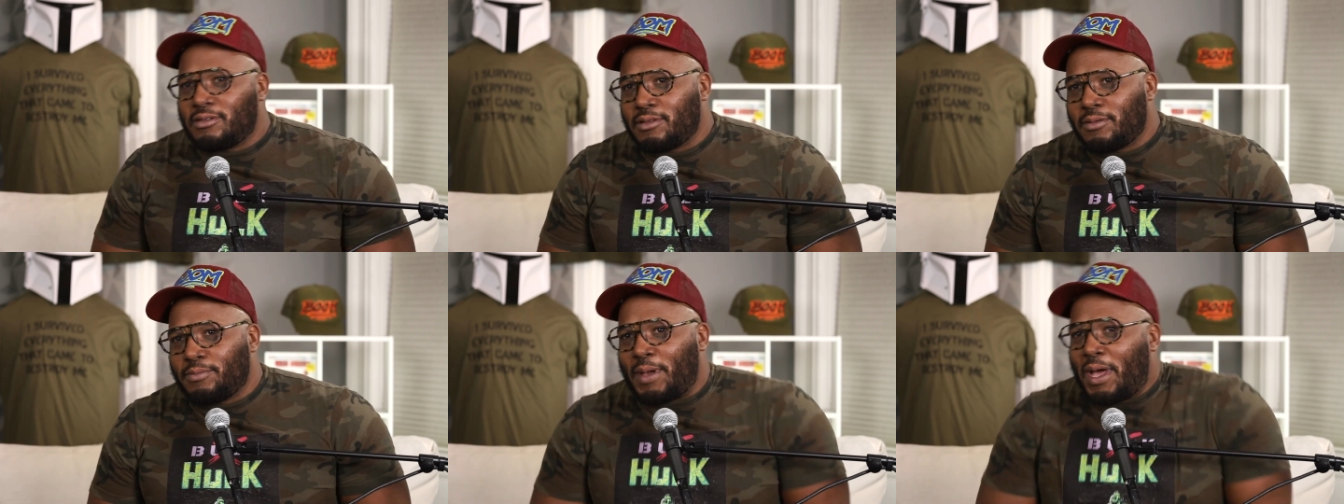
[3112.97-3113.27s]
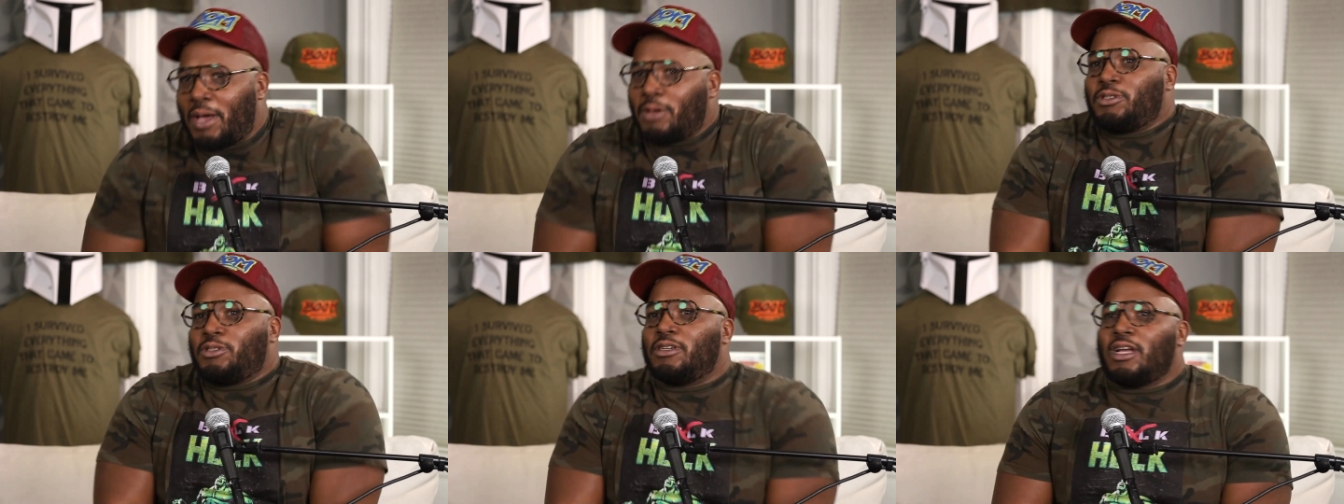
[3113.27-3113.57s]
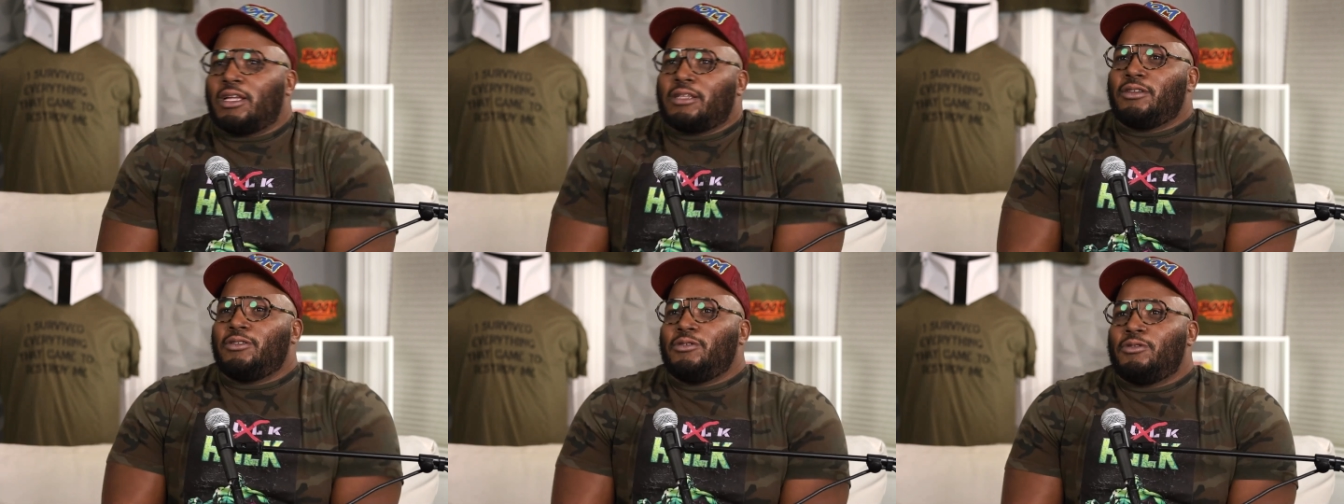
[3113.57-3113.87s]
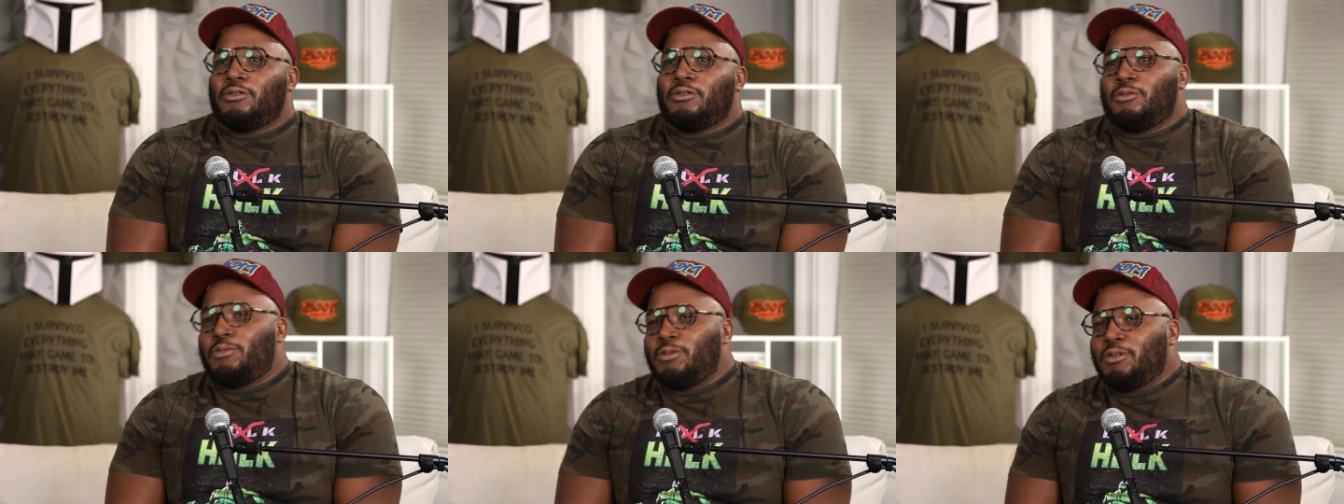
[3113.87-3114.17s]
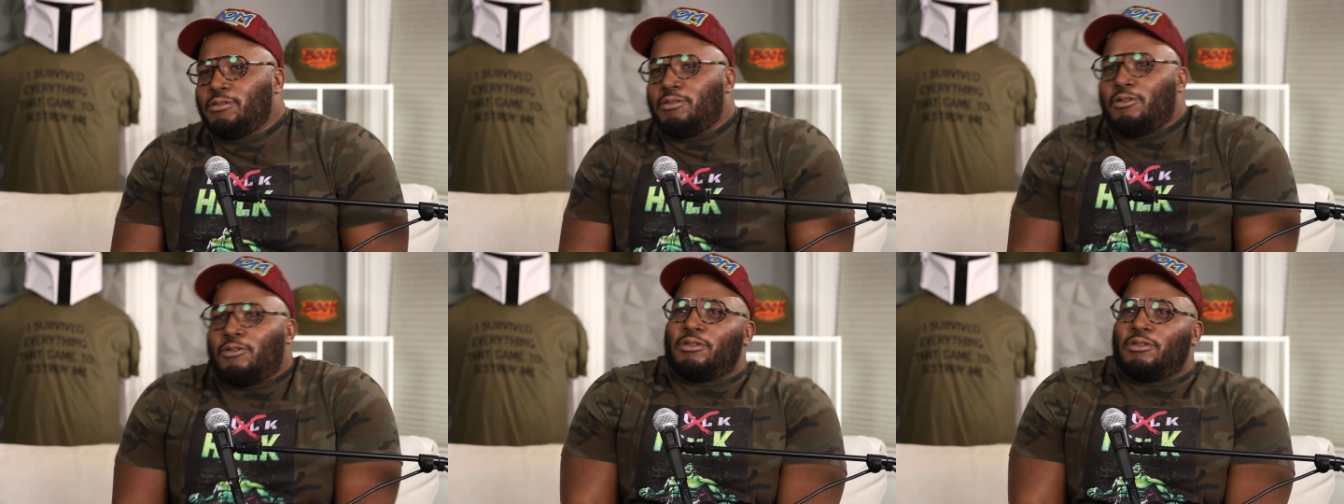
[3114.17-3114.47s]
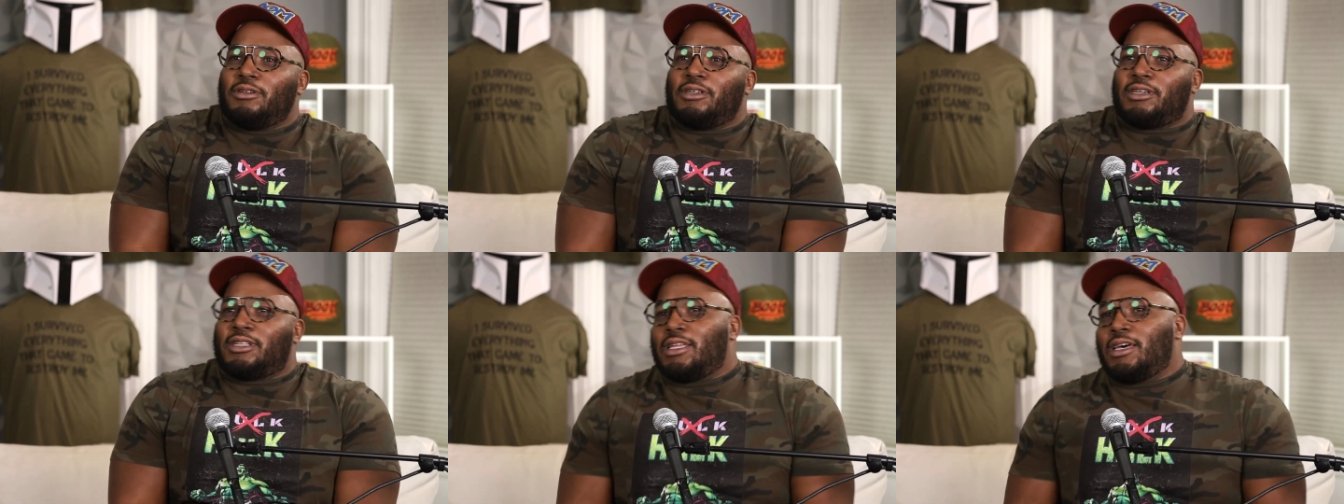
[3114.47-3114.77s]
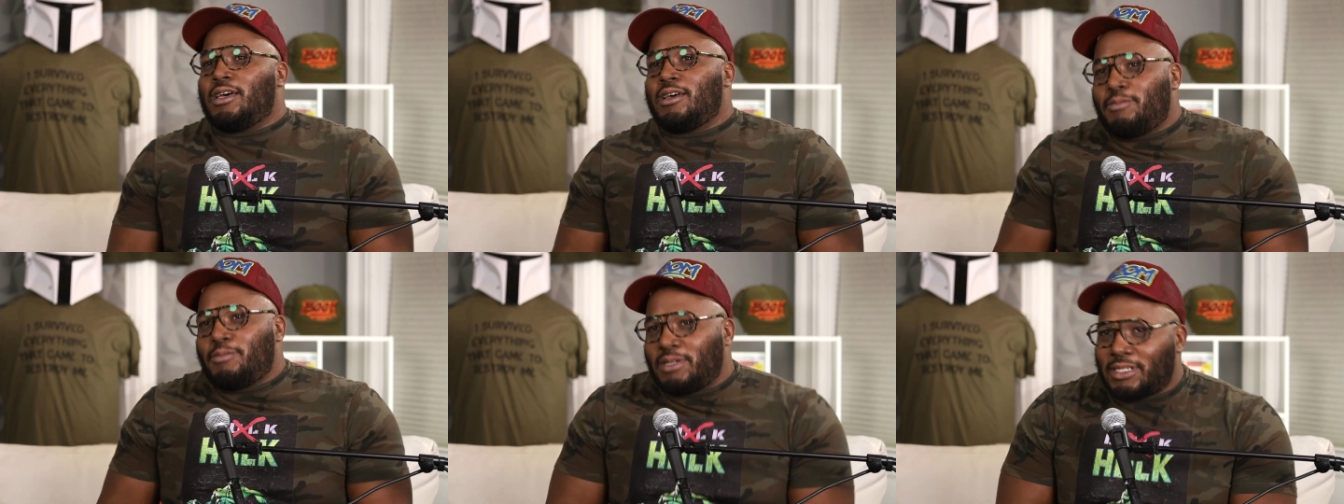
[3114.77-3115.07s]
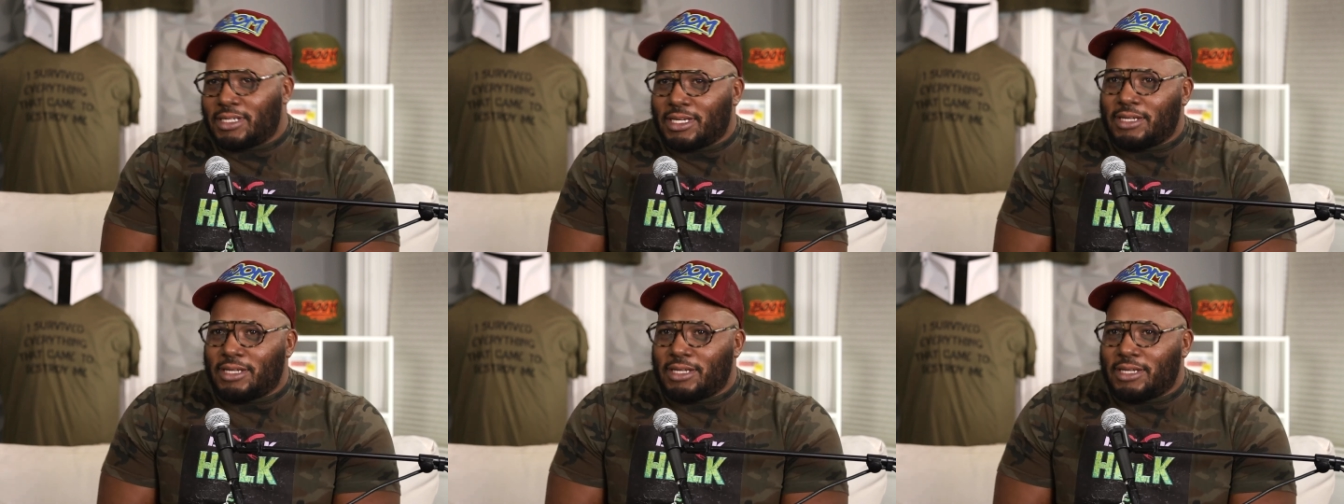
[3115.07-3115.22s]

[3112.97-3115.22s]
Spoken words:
bouncer out the door when you're going in the club or something.